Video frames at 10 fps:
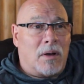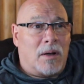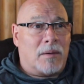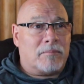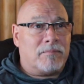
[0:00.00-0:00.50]

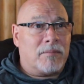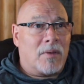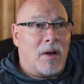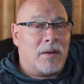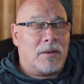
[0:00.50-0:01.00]

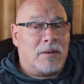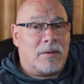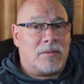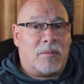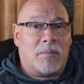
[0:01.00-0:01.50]
other
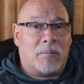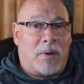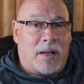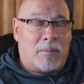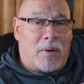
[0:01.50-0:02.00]
than some minor